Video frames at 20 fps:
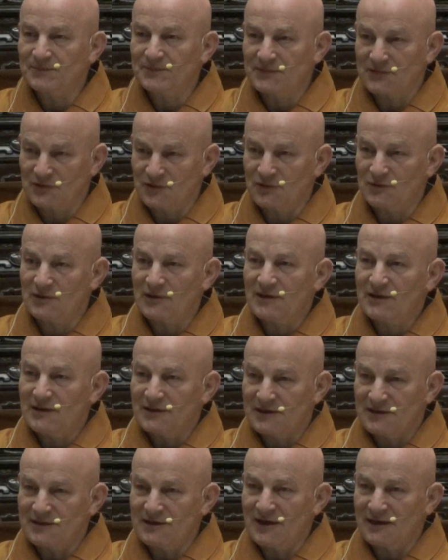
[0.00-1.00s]
So
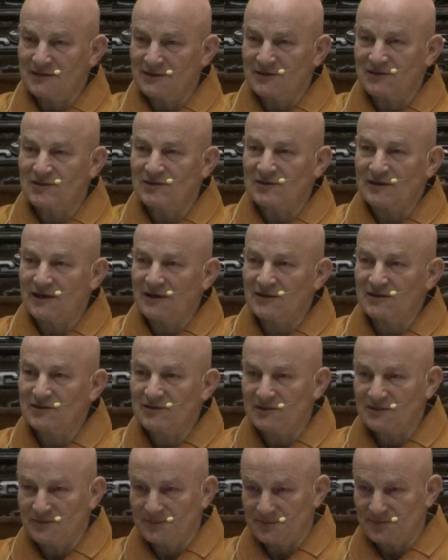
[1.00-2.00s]
he
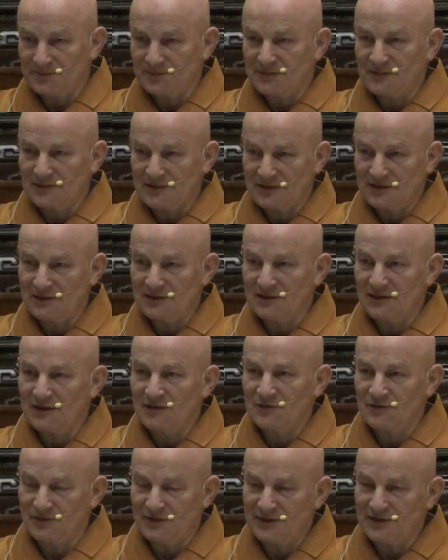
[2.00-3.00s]
understands the
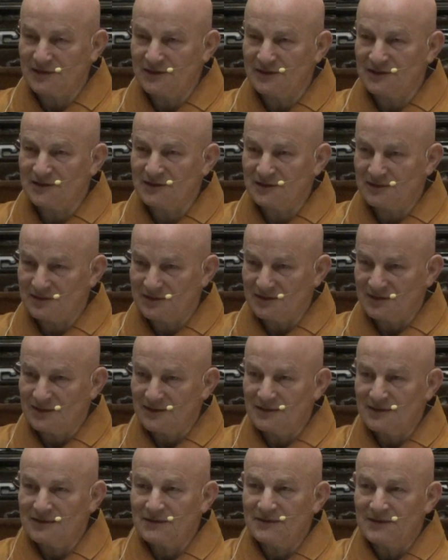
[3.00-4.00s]
feeling
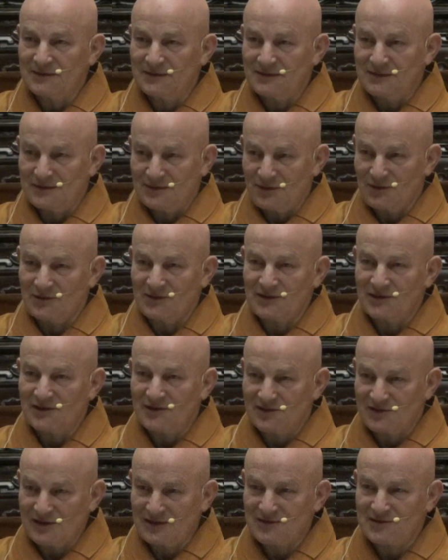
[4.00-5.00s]
or
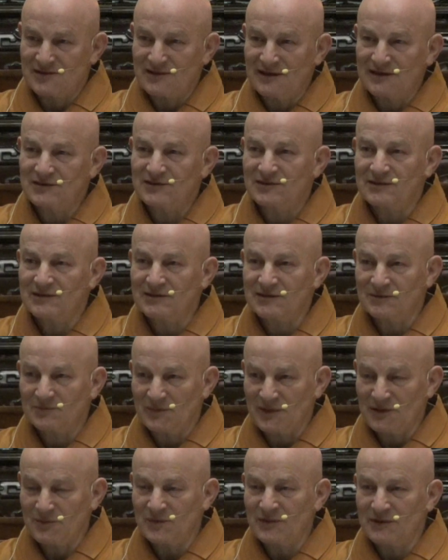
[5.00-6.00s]
sensation,
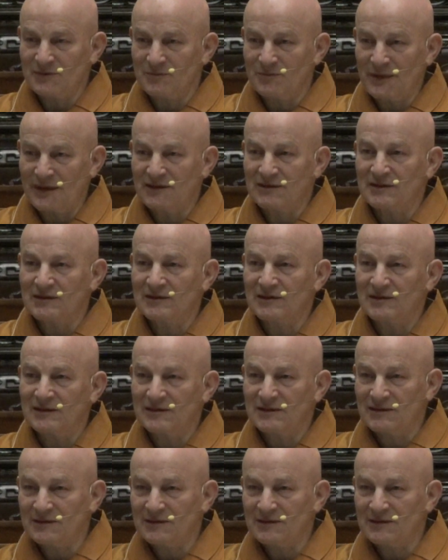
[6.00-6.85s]
maybe better